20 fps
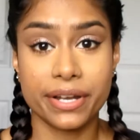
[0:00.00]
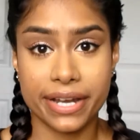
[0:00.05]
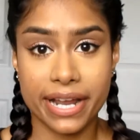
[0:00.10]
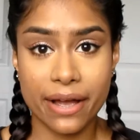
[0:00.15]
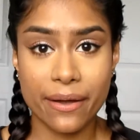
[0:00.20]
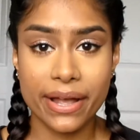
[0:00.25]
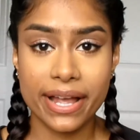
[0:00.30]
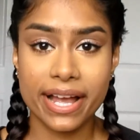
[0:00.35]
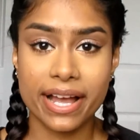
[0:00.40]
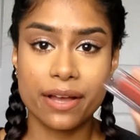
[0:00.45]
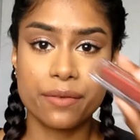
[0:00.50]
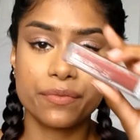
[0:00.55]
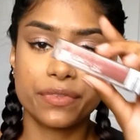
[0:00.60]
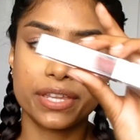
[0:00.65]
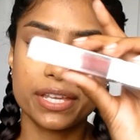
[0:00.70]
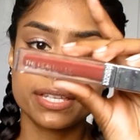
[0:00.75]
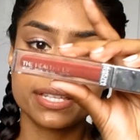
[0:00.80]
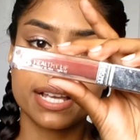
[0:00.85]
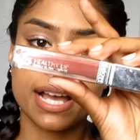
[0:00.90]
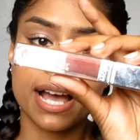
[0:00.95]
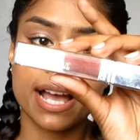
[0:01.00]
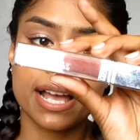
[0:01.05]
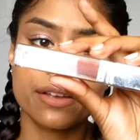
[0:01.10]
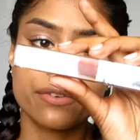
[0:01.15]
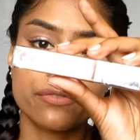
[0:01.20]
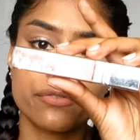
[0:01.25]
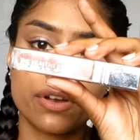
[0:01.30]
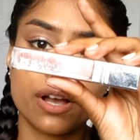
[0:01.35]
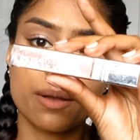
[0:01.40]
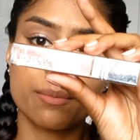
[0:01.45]
Now I have this guy
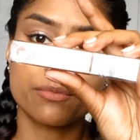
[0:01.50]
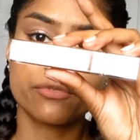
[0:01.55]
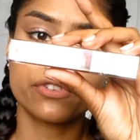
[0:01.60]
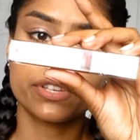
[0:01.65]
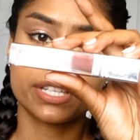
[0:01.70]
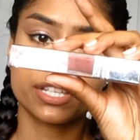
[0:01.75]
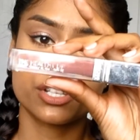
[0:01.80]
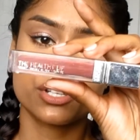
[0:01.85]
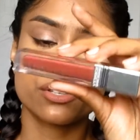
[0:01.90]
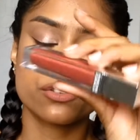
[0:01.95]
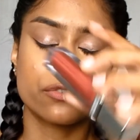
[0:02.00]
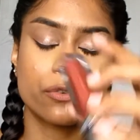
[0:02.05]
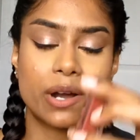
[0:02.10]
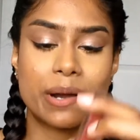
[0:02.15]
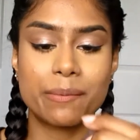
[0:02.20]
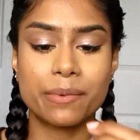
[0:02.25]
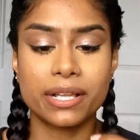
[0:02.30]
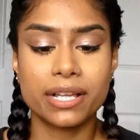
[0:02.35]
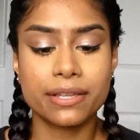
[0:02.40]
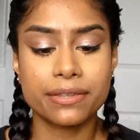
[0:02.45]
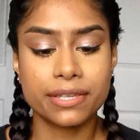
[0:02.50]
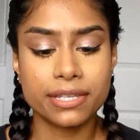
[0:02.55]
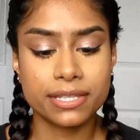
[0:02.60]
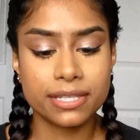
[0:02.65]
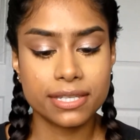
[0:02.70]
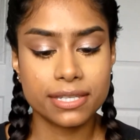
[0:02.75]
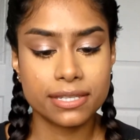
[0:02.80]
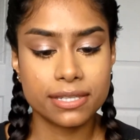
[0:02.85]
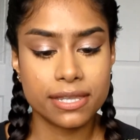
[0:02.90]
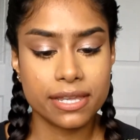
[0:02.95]
from Physicians Formula. This
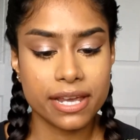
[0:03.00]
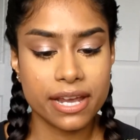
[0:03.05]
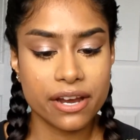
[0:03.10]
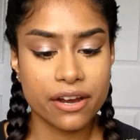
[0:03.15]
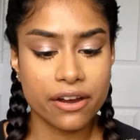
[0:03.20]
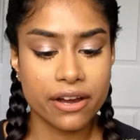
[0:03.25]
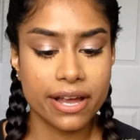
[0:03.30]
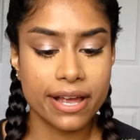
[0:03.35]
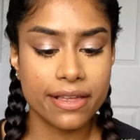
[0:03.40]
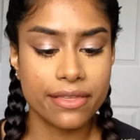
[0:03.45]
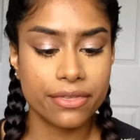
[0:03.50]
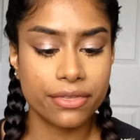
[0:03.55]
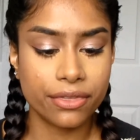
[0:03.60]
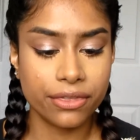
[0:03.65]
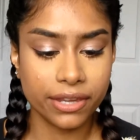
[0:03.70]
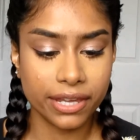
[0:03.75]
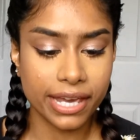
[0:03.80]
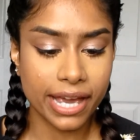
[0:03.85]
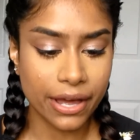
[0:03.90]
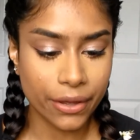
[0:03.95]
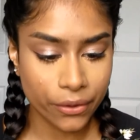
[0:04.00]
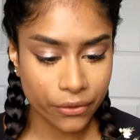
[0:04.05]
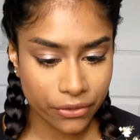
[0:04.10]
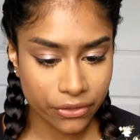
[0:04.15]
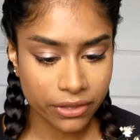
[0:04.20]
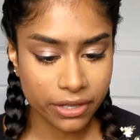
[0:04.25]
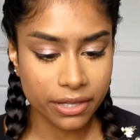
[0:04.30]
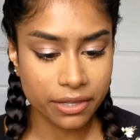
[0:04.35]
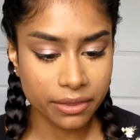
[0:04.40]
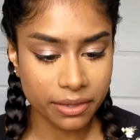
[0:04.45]
is the
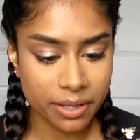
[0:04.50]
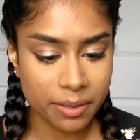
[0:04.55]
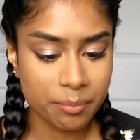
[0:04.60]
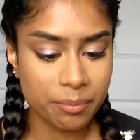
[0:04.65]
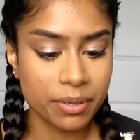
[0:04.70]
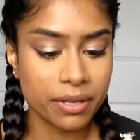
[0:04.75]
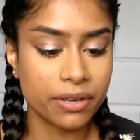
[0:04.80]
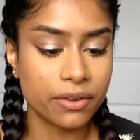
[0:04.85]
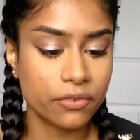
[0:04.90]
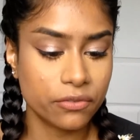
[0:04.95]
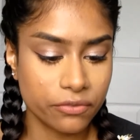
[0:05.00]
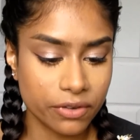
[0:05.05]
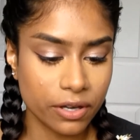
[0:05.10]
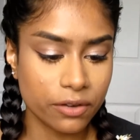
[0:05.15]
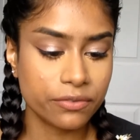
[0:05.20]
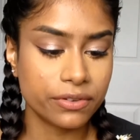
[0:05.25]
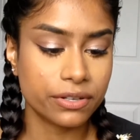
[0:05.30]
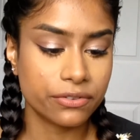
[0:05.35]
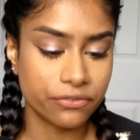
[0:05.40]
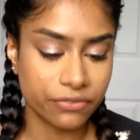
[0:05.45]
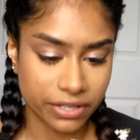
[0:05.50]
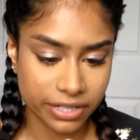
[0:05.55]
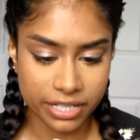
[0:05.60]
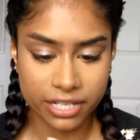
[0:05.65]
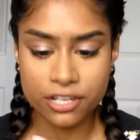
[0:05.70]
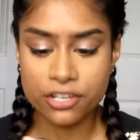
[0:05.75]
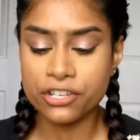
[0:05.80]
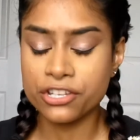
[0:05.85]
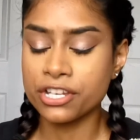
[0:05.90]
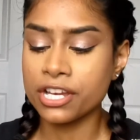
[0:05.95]
Healthy Lip Velvet
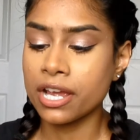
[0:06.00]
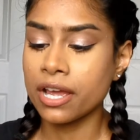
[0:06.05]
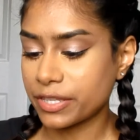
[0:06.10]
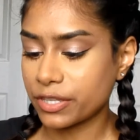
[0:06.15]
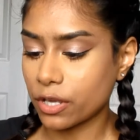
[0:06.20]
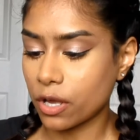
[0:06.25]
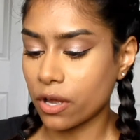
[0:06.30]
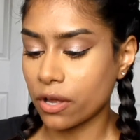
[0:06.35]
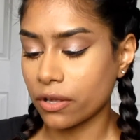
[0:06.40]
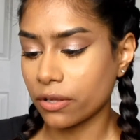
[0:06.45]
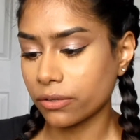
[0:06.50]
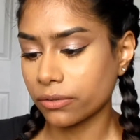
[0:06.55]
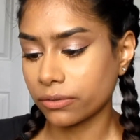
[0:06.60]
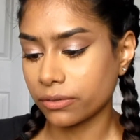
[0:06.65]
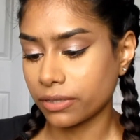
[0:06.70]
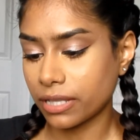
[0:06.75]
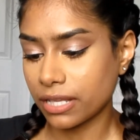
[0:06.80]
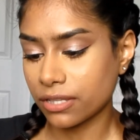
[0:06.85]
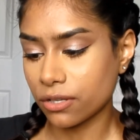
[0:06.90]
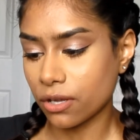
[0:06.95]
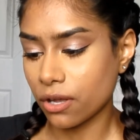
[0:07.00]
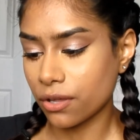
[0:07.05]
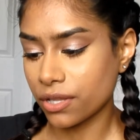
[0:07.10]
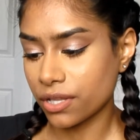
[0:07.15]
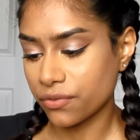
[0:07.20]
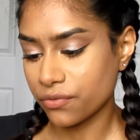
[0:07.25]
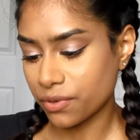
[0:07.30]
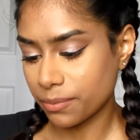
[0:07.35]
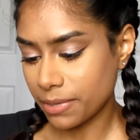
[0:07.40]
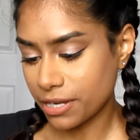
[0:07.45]
Finish. That's all the
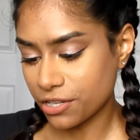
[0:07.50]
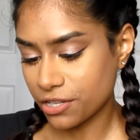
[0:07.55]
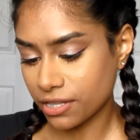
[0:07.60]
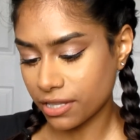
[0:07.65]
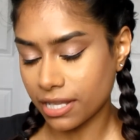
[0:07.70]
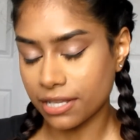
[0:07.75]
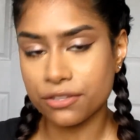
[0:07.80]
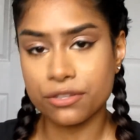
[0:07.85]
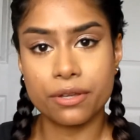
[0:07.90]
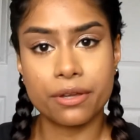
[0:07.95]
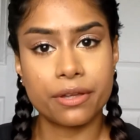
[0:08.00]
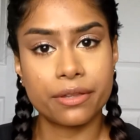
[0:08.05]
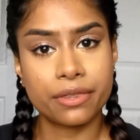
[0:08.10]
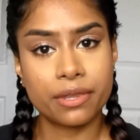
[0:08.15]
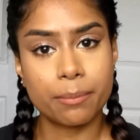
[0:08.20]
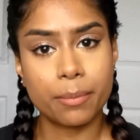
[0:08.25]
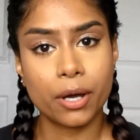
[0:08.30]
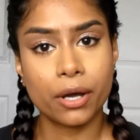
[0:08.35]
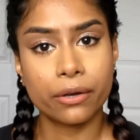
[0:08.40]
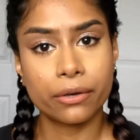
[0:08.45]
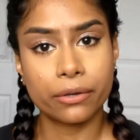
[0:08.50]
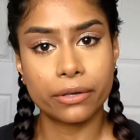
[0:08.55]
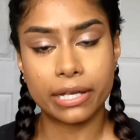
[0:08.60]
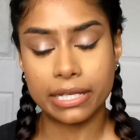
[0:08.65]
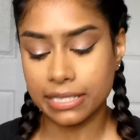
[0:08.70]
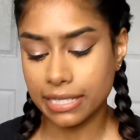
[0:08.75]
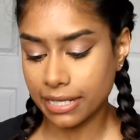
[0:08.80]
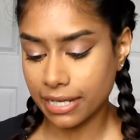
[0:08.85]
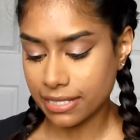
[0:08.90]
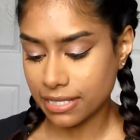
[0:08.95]
information that's on the bottle
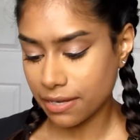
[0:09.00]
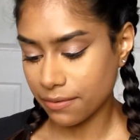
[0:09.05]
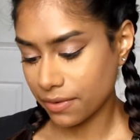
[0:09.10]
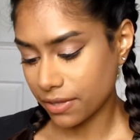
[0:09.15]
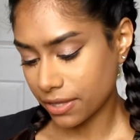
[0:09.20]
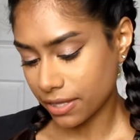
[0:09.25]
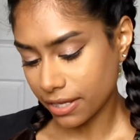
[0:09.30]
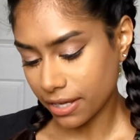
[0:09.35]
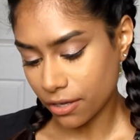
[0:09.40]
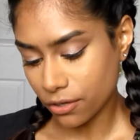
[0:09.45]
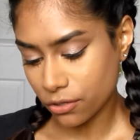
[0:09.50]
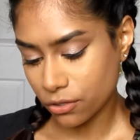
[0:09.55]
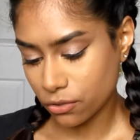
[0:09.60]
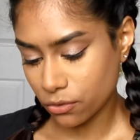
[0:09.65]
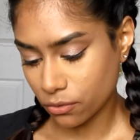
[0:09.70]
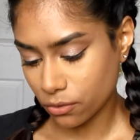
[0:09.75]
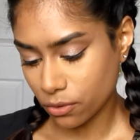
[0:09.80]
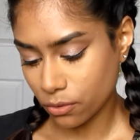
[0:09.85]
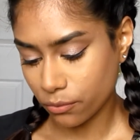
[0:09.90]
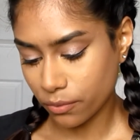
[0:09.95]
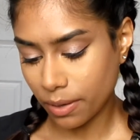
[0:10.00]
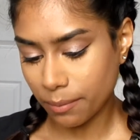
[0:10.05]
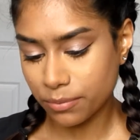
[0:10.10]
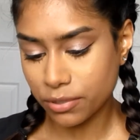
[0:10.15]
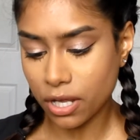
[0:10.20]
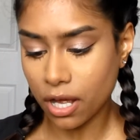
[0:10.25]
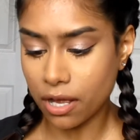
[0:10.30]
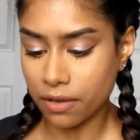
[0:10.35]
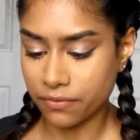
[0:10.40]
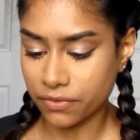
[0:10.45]
because I guess everything else
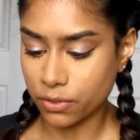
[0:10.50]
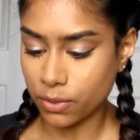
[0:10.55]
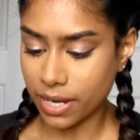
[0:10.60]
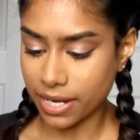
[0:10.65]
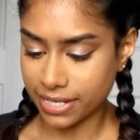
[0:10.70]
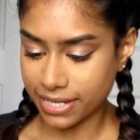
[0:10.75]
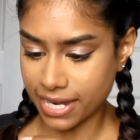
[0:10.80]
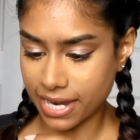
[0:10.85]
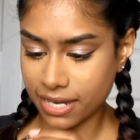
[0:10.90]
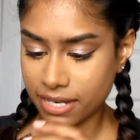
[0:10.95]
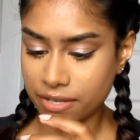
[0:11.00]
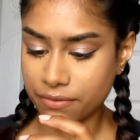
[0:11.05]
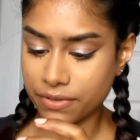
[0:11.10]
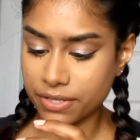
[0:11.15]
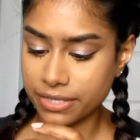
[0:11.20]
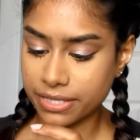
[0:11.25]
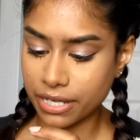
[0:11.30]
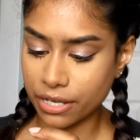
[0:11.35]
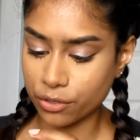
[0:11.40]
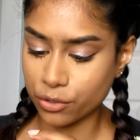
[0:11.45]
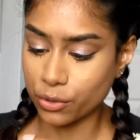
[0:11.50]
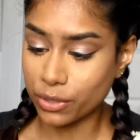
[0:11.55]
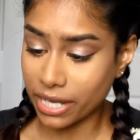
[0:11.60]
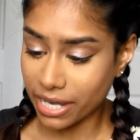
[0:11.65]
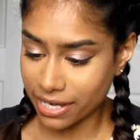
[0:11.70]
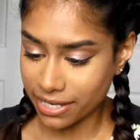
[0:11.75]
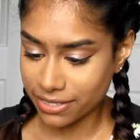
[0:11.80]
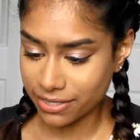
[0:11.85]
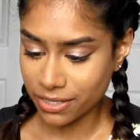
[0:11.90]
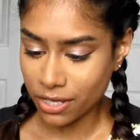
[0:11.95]
rubbed off. So I can't even tell you
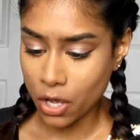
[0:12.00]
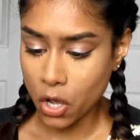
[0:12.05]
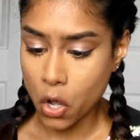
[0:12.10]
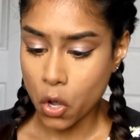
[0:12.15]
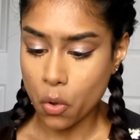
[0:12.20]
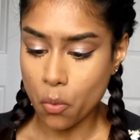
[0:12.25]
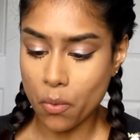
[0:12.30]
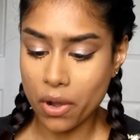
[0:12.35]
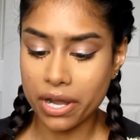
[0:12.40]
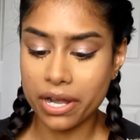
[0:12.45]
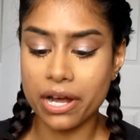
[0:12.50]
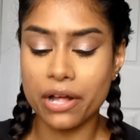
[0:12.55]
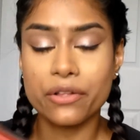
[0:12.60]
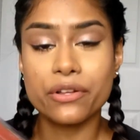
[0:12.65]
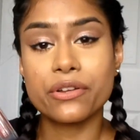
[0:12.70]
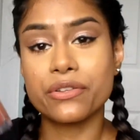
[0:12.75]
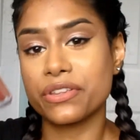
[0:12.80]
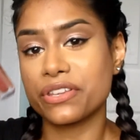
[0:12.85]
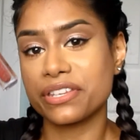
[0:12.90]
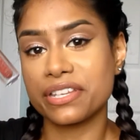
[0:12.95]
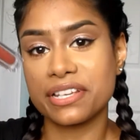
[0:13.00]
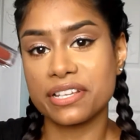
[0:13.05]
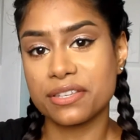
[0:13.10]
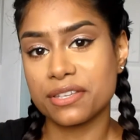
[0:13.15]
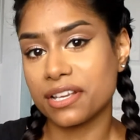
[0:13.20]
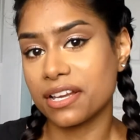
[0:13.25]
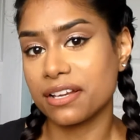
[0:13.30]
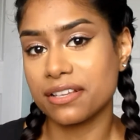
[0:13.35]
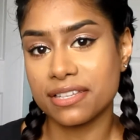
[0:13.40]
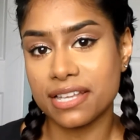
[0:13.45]
guys what color this is
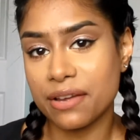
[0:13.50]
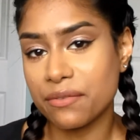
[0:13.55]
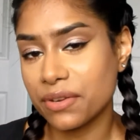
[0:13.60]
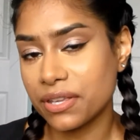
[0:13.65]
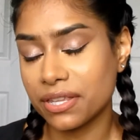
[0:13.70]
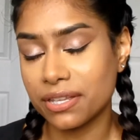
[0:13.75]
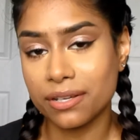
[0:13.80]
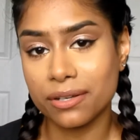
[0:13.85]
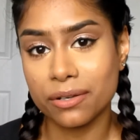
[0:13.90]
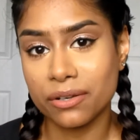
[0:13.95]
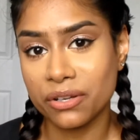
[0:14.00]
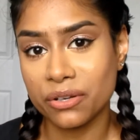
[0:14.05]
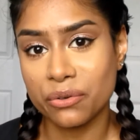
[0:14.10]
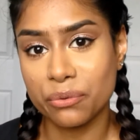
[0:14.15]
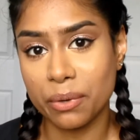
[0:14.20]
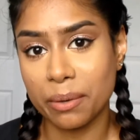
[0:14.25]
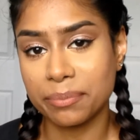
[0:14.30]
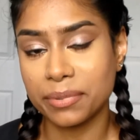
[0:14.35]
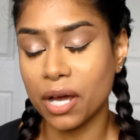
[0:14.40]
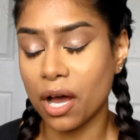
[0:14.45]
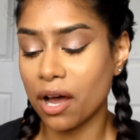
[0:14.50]
because everything rubbed